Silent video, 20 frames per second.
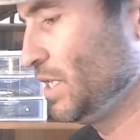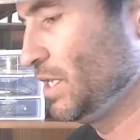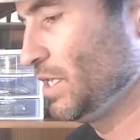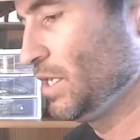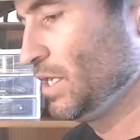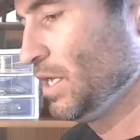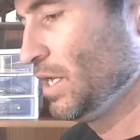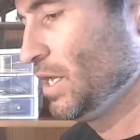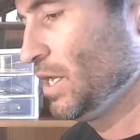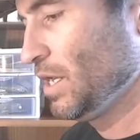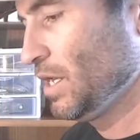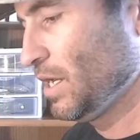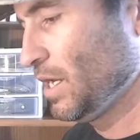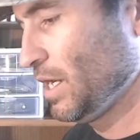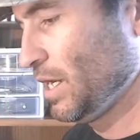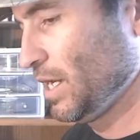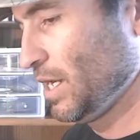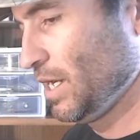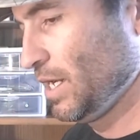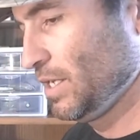the
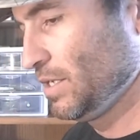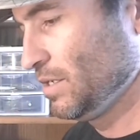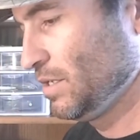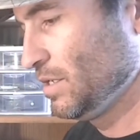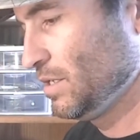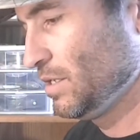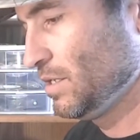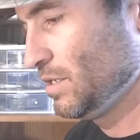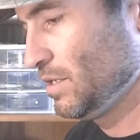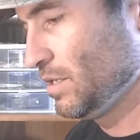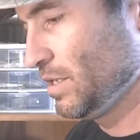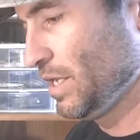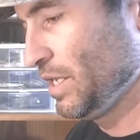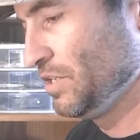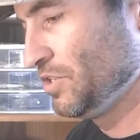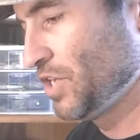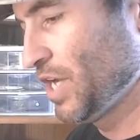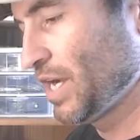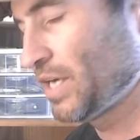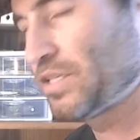
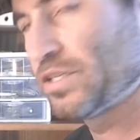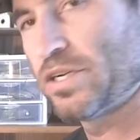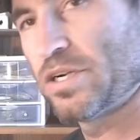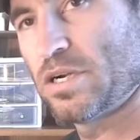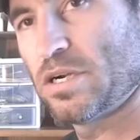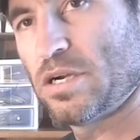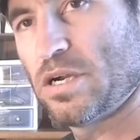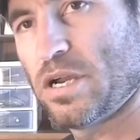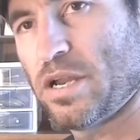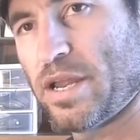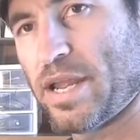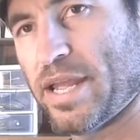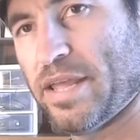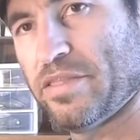injector,